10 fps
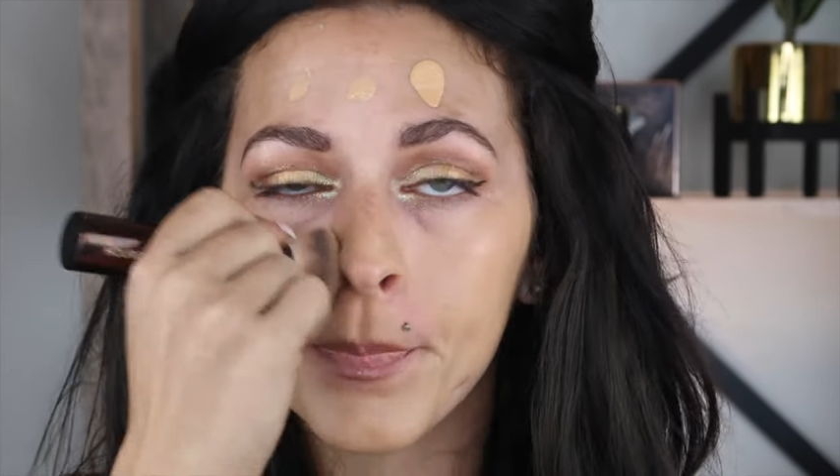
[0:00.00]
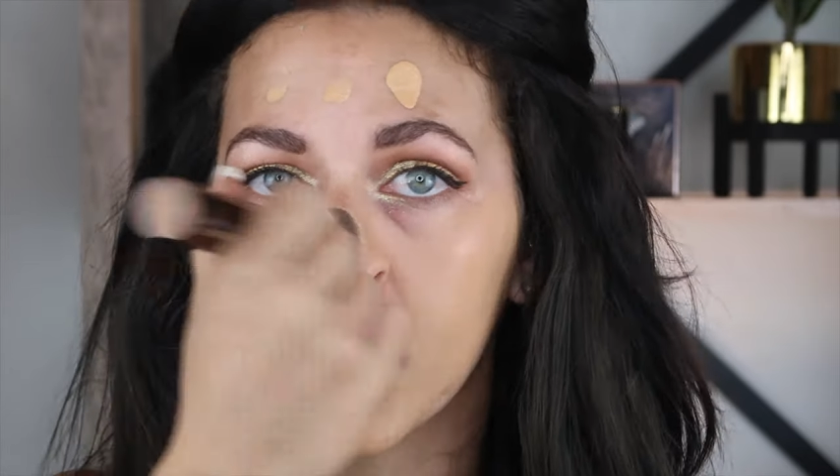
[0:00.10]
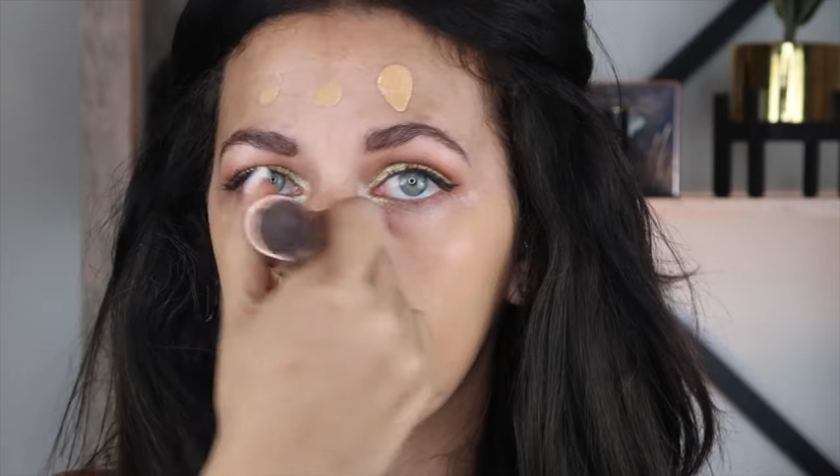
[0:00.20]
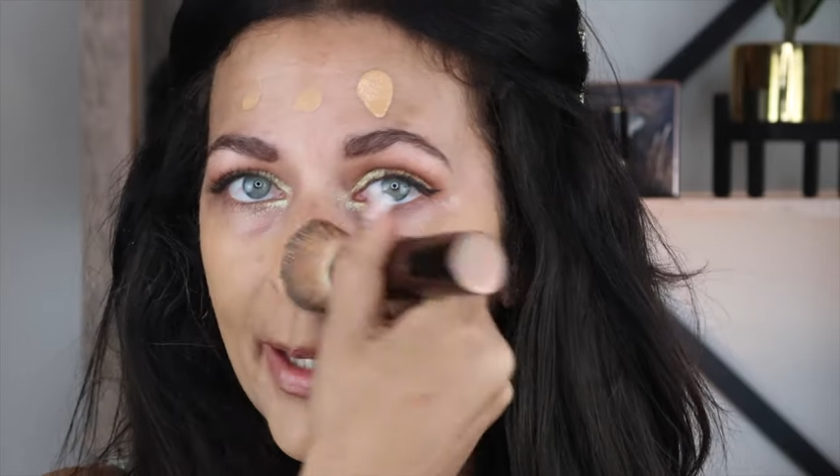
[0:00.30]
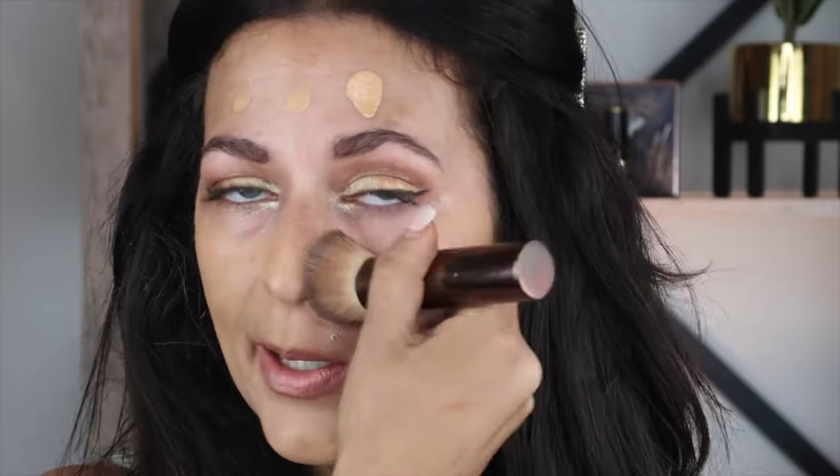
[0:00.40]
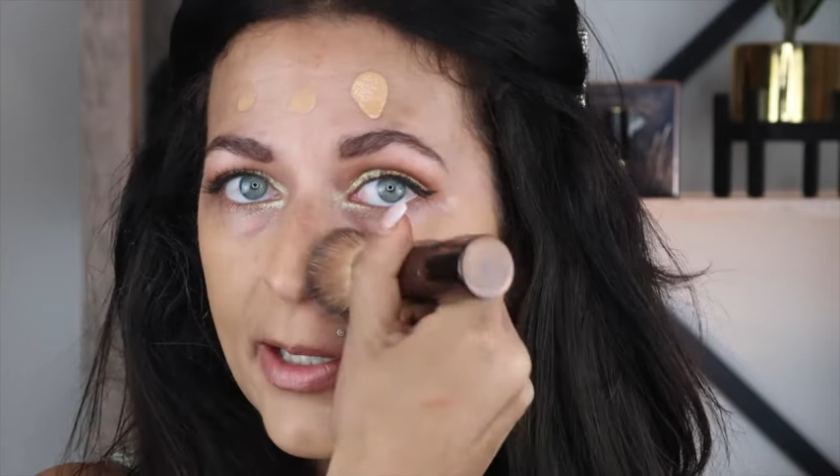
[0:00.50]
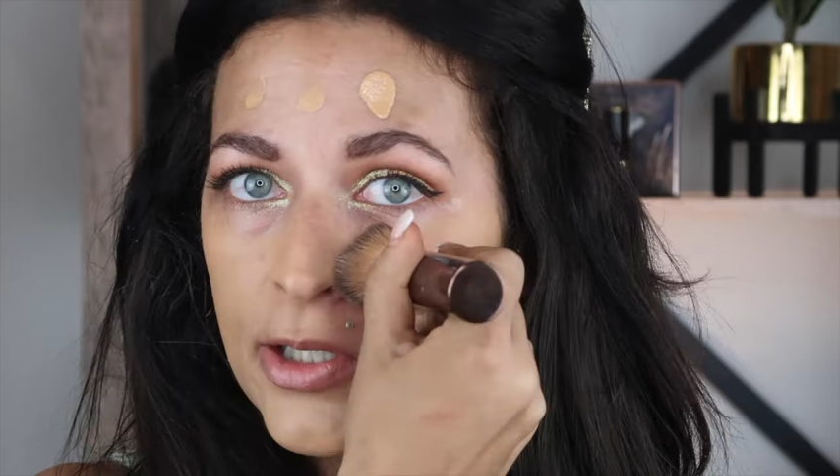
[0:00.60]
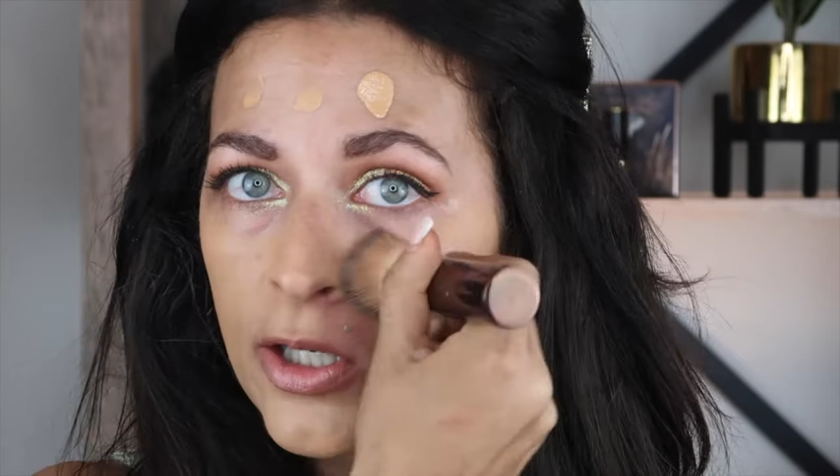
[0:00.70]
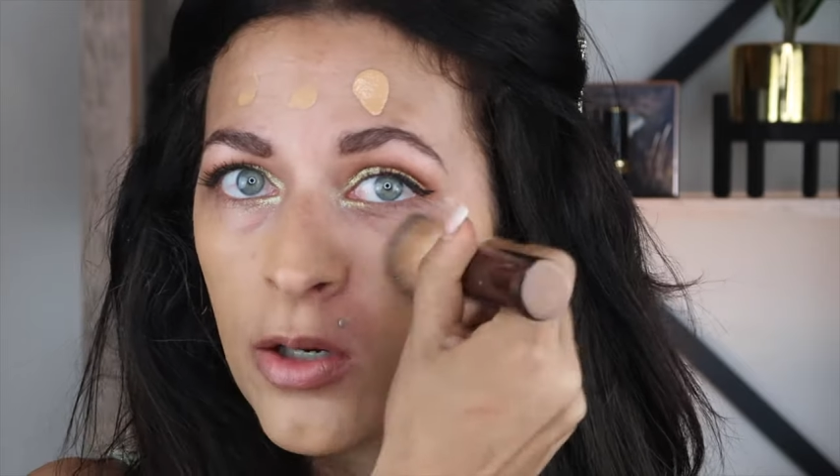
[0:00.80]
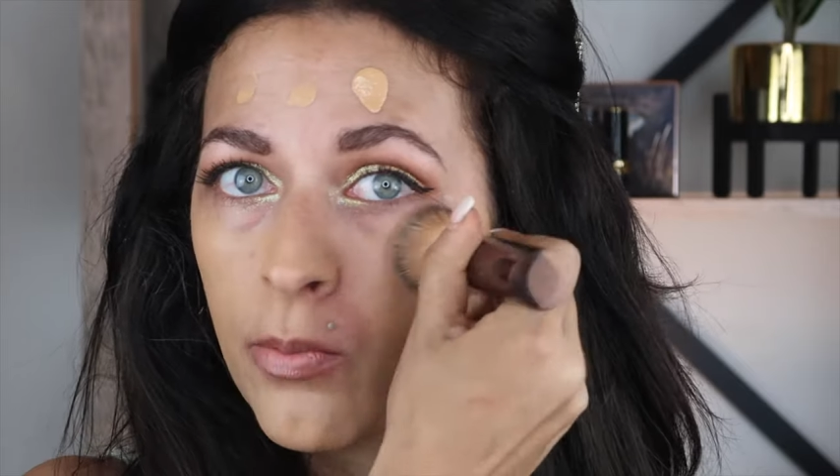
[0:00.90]
and then I got a
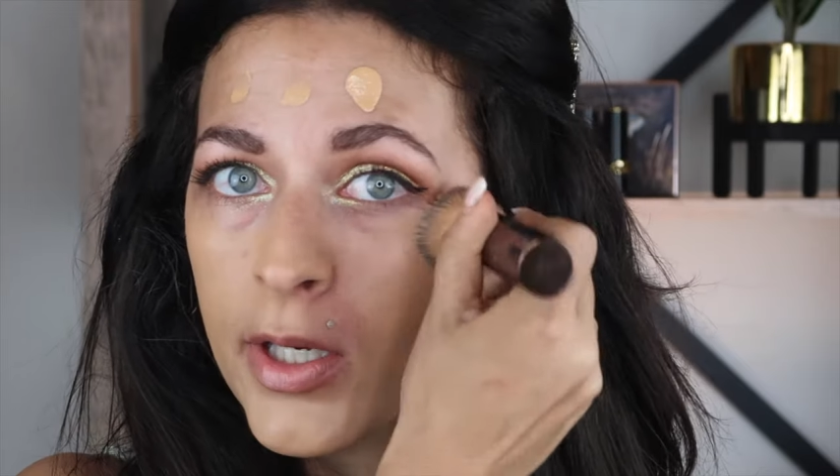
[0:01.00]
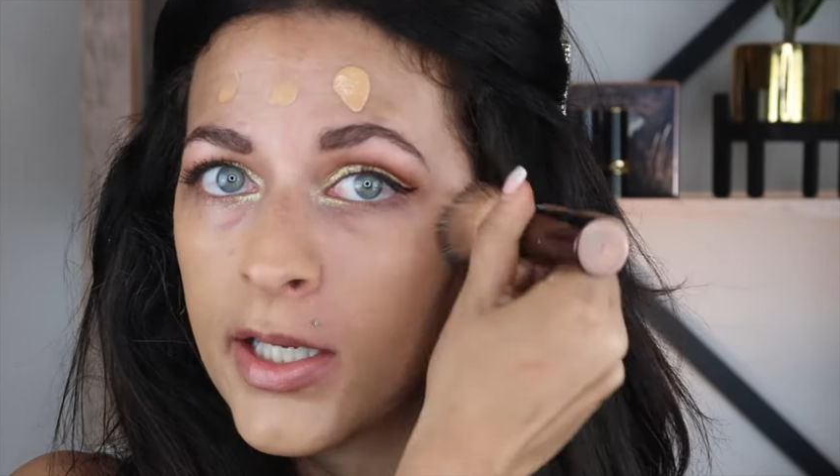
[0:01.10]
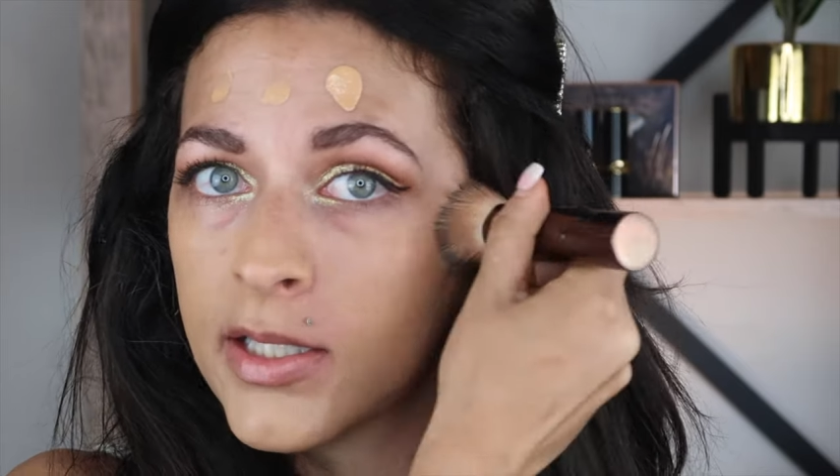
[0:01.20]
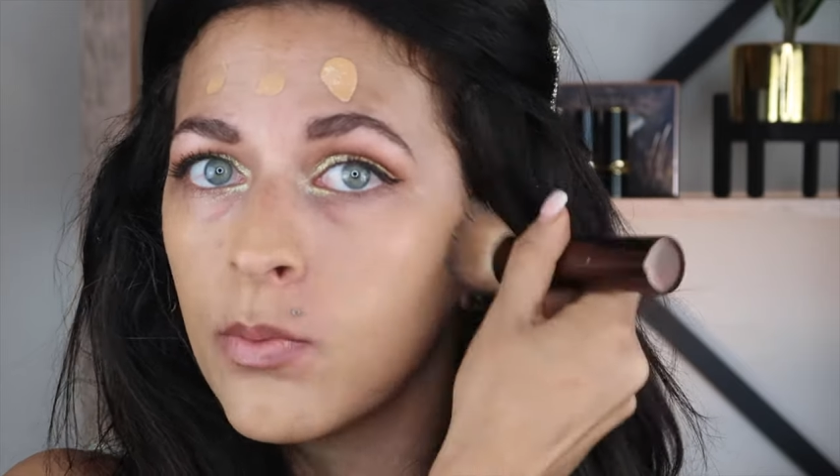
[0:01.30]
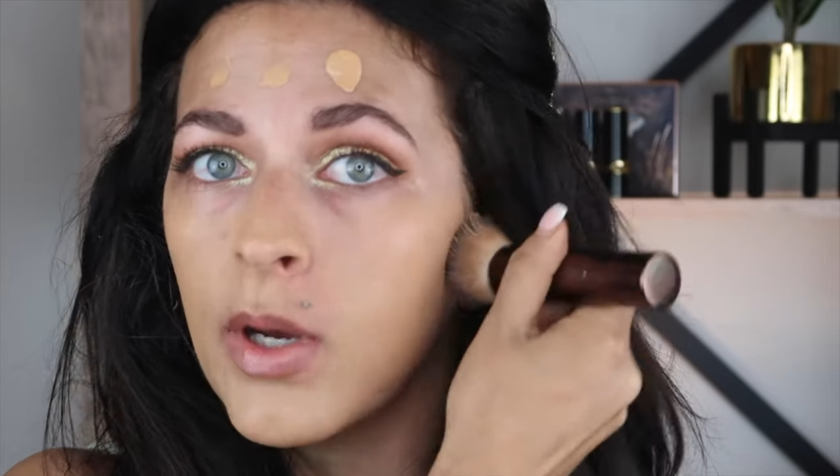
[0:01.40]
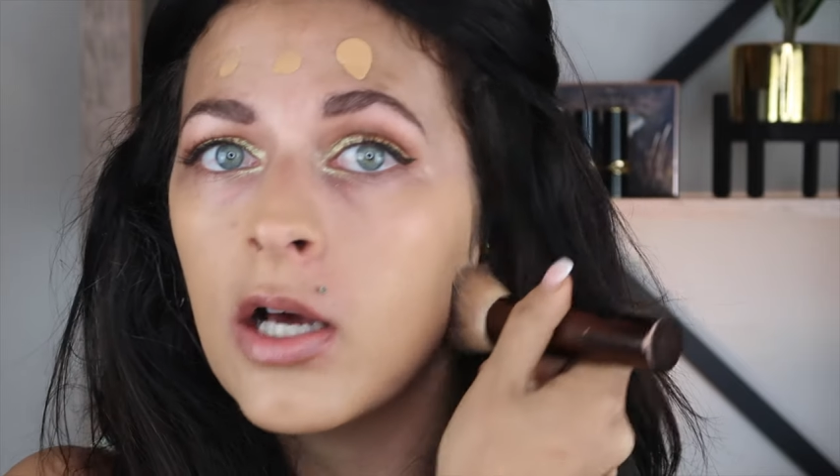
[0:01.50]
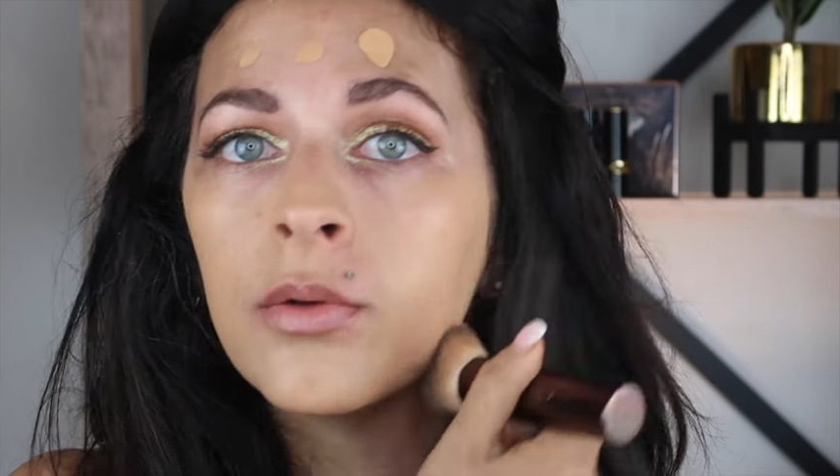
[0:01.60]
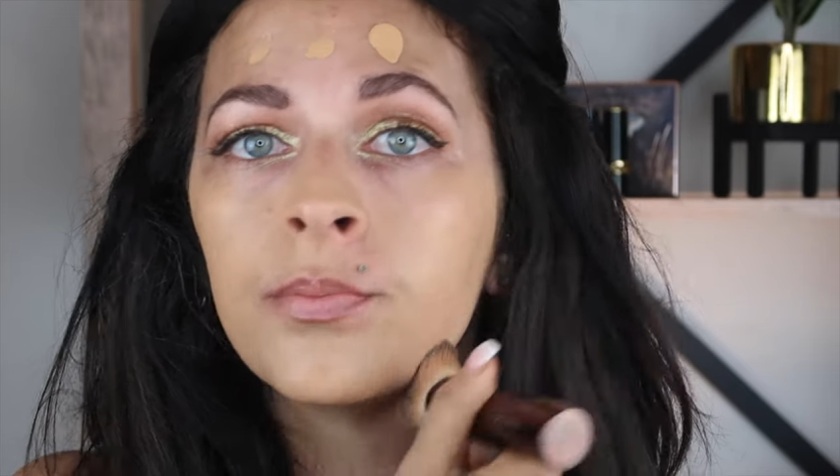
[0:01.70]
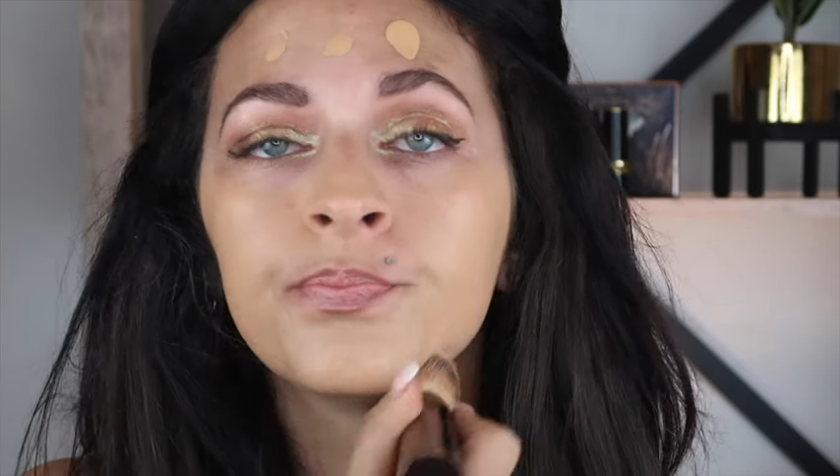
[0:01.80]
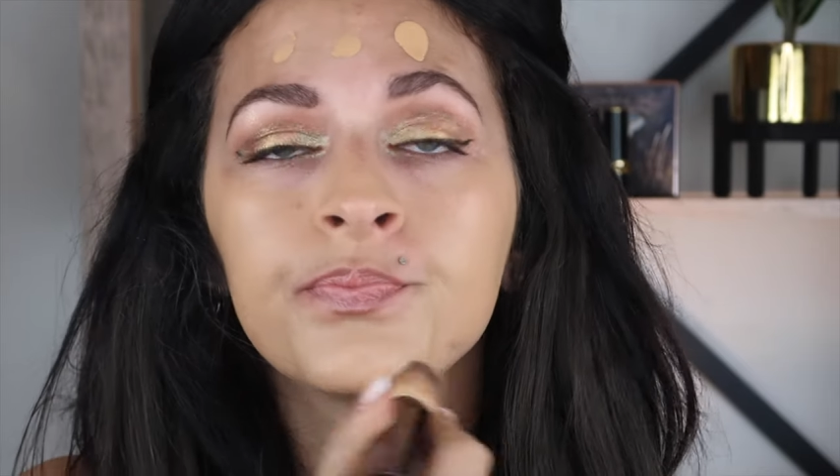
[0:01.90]
darker one as
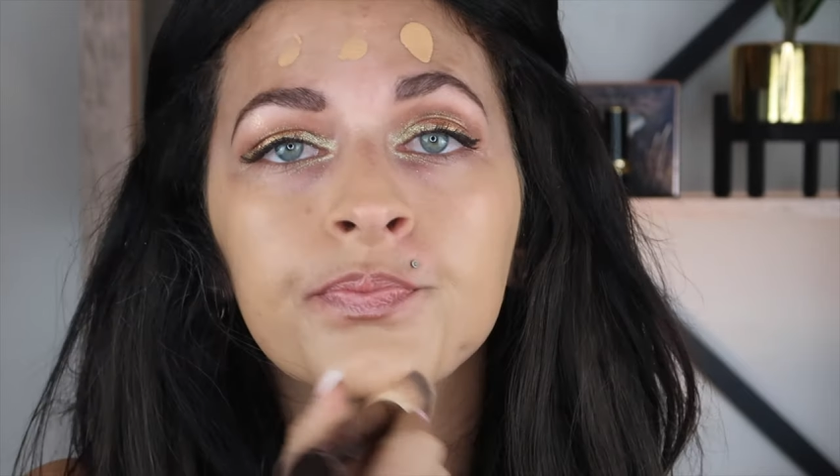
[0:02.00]
well.